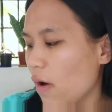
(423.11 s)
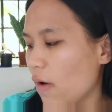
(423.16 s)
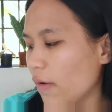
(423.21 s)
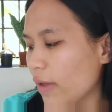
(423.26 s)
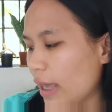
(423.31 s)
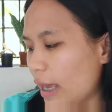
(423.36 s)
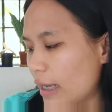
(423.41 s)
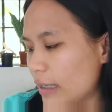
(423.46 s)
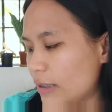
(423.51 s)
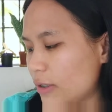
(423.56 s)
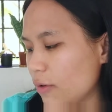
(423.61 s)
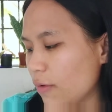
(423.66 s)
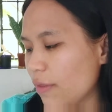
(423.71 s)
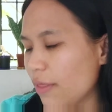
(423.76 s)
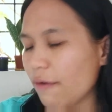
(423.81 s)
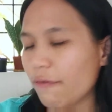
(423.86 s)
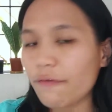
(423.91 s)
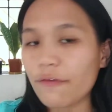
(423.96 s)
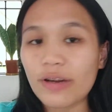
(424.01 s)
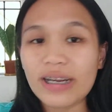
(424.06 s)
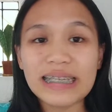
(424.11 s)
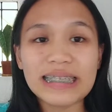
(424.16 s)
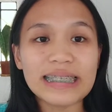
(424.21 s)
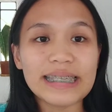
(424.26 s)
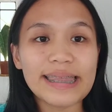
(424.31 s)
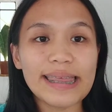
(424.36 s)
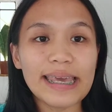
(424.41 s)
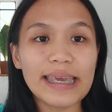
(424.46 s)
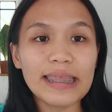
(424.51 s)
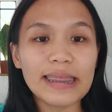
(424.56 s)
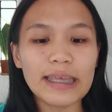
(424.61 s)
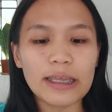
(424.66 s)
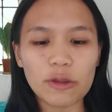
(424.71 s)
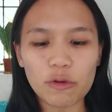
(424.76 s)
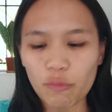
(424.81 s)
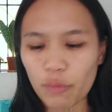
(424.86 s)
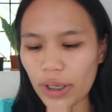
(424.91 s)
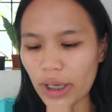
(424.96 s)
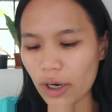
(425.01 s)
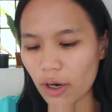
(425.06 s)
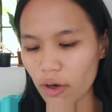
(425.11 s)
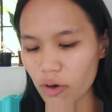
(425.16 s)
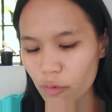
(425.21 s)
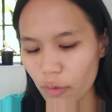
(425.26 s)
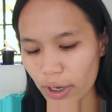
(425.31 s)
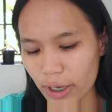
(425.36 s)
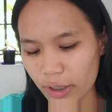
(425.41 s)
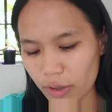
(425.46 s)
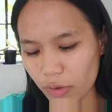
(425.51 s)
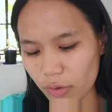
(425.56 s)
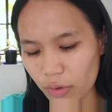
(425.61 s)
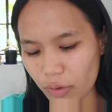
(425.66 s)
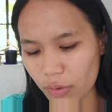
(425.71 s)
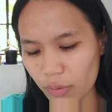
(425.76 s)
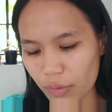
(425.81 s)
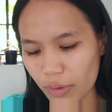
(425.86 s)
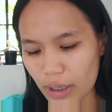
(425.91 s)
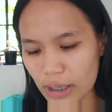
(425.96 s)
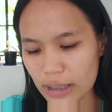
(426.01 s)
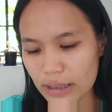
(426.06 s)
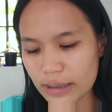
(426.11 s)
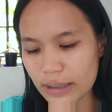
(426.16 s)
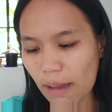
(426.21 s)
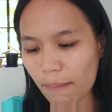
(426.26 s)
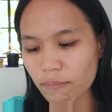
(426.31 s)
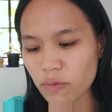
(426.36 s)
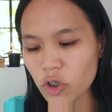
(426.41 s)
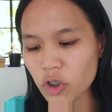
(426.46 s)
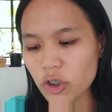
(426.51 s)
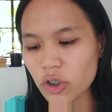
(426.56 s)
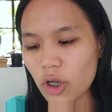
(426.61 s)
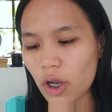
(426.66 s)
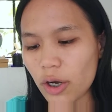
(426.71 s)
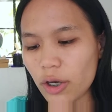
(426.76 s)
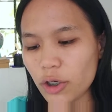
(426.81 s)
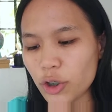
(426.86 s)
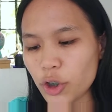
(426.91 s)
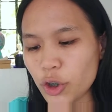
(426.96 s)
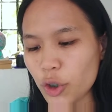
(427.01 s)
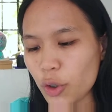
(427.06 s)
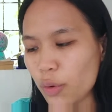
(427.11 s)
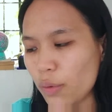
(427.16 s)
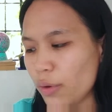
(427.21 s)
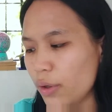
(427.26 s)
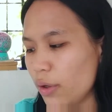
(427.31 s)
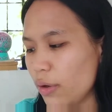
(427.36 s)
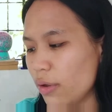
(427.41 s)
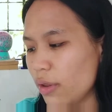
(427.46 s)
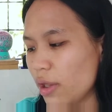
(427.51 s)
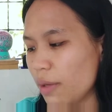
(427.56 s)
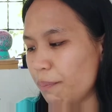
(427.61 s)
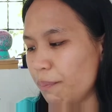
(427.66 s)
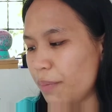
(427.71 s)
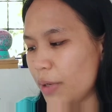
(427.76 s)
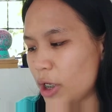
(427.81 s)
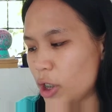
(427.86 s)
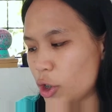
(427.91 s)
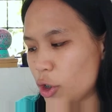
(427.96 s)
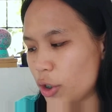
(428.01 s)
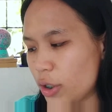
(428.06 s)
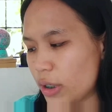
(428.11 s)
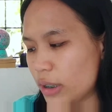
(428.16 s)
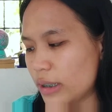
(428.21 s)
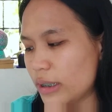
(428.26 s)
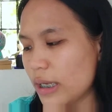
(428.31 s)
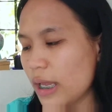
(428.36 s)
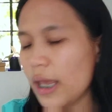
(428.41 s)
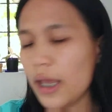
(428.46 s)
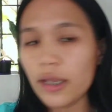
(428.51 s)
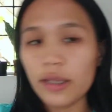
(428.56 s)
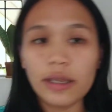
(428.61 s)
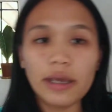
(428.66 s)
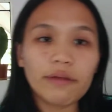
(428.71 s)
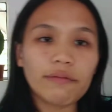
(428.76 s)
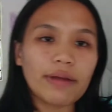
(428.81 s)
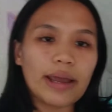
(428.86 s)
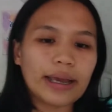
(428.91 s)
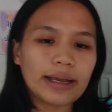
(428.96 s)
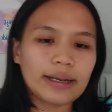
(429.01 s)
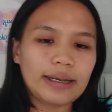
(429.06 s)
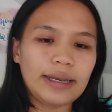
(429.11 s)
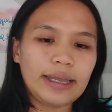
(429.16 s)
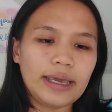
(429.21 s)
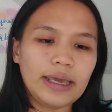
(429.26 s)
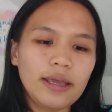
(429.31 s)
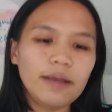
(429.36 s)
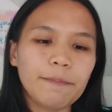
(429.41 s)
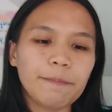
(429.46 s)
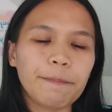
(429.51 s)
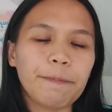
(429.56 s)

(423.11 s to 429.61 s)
Okay, so the first thing that we are going to do is, I'm just gonna show you the pictures directly.